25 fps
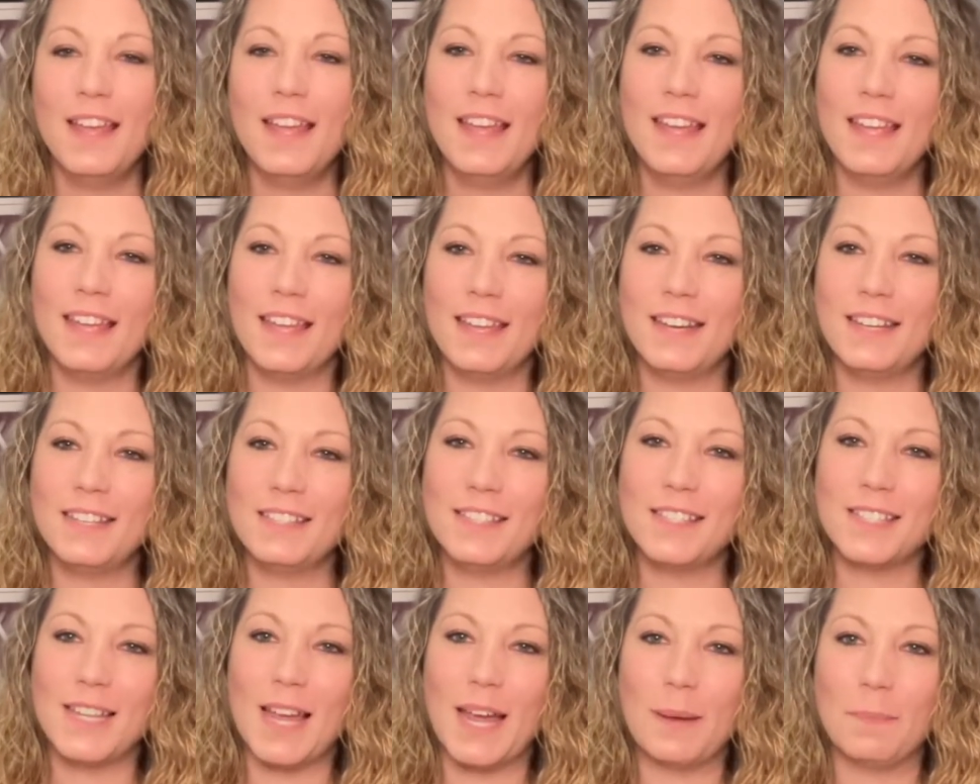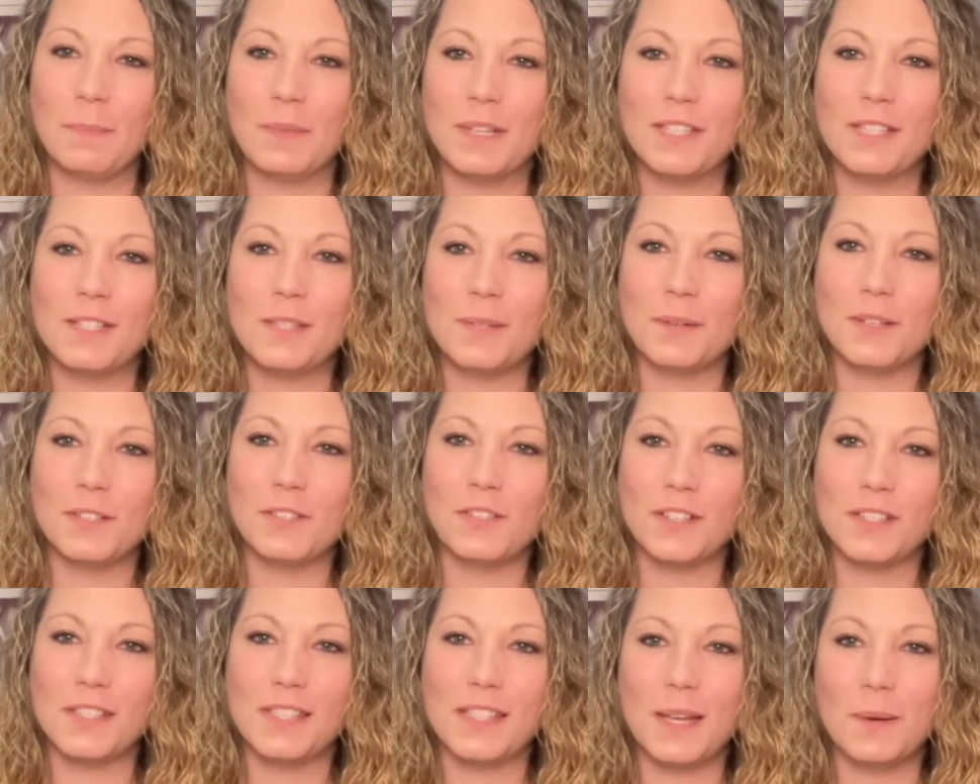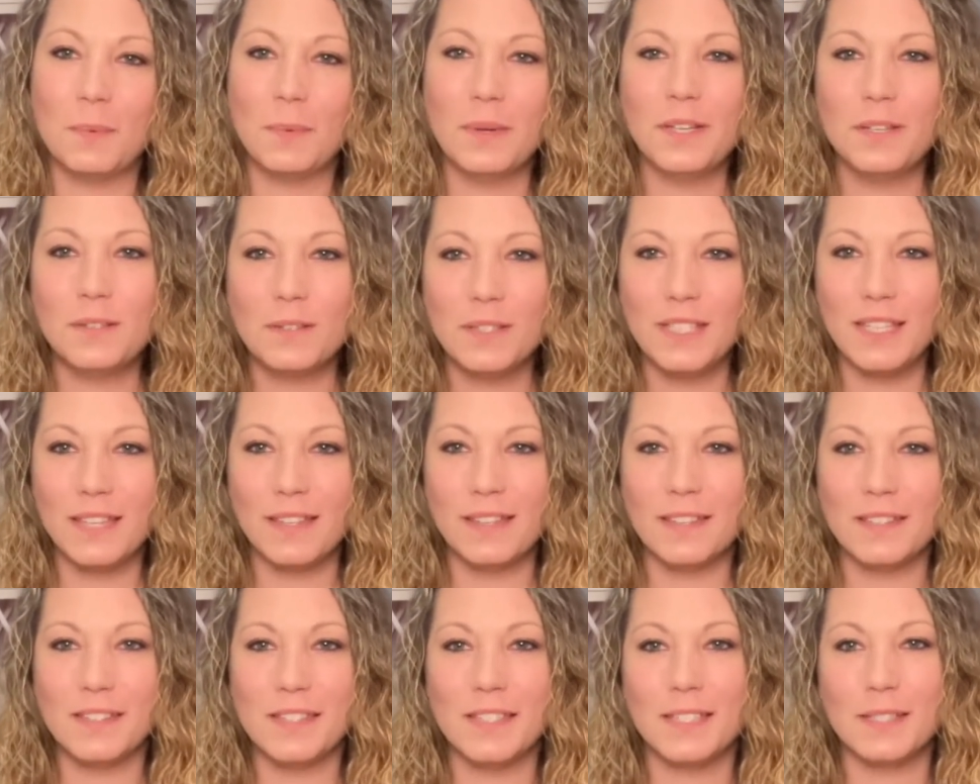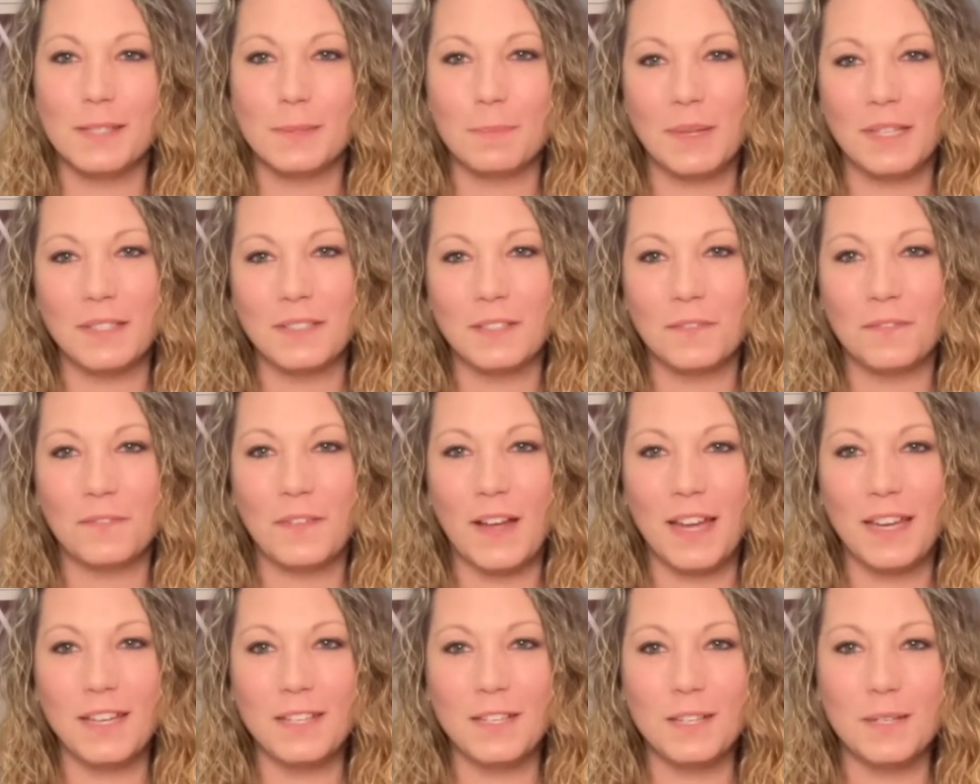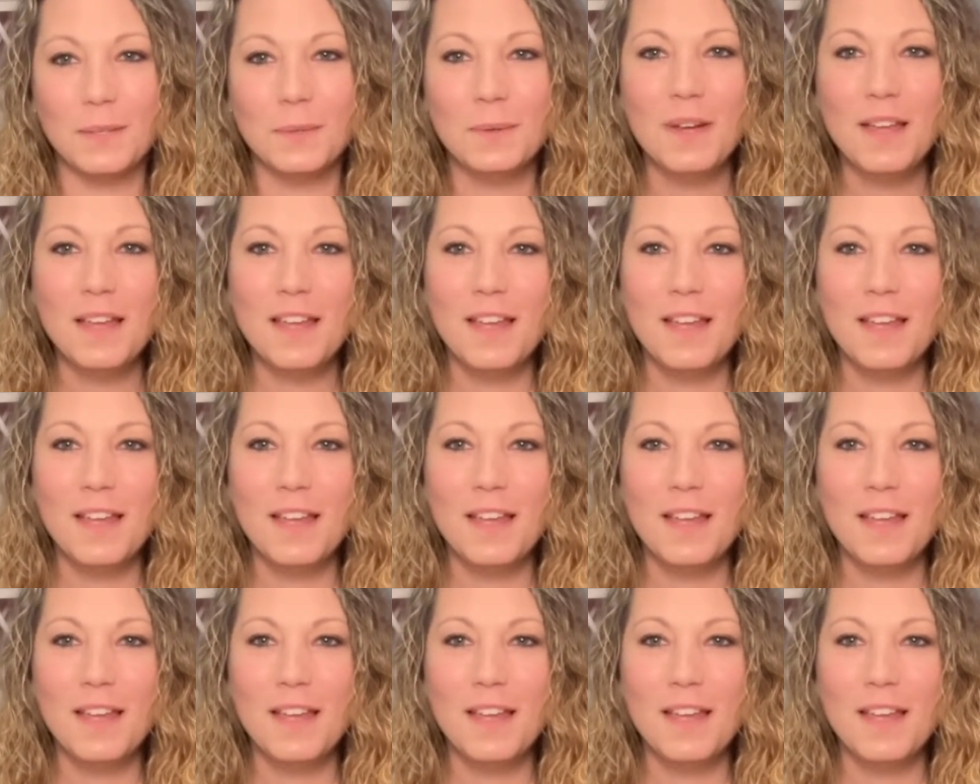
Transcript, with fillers: It is timeless, so I trust that when you see this, it's meant to find you.